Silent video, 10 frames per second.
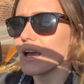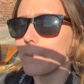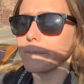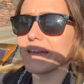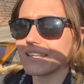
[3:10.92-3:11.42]

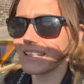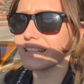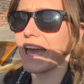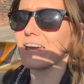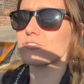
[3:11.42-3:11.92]
making it
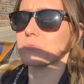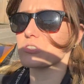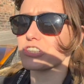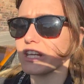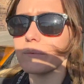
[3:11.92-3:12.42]

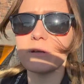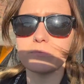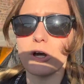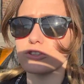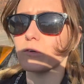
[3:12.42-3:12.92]
Caterham's cheapest
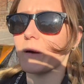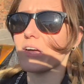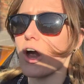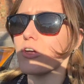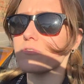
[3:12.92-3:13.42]
model by
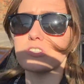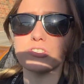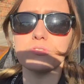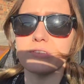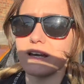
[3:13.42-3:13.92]
over
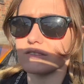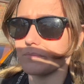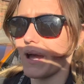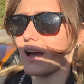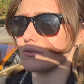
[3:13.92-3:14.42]

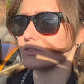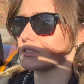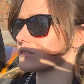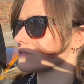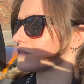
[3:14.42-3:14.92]

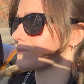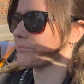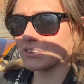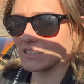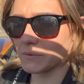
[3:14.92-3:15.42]
£2,000.
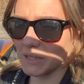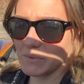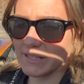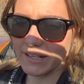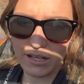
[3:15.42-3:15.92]
This one in
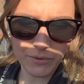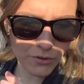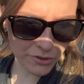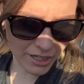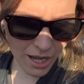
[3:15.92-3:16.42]
particular, with
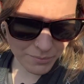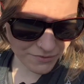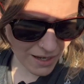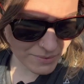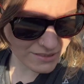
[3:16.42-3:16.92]
all the carbon
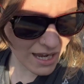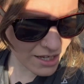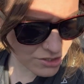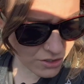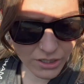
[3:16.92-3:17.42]
fibre
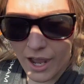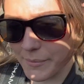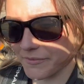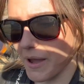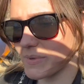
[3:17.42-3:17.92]
dash, you've got
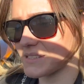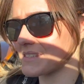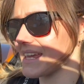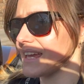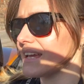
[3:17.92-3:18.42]
carbon fibre
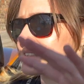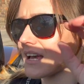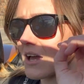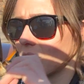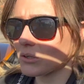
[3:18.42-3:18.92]
seats,
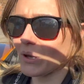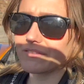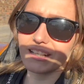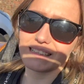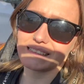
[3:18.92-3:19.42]
quick
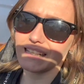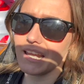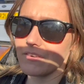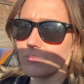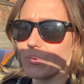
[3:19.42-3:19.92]
release
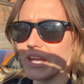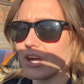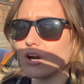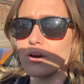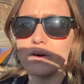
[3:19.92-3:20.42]
steering
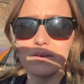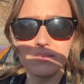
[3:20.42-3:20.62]
wheel,